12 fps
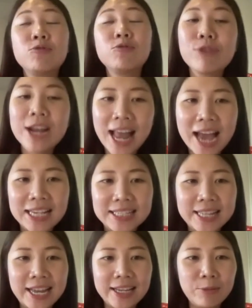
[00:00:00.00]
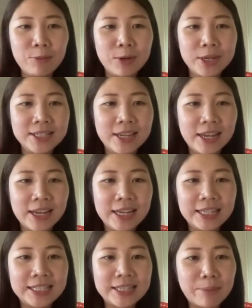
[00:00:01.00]
realized that it was
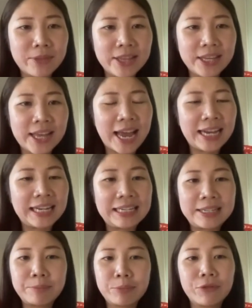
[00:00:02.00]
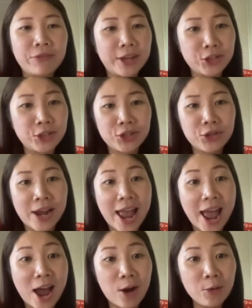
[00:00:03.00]
something that I needed professional
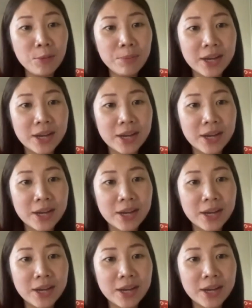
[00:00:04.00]
help.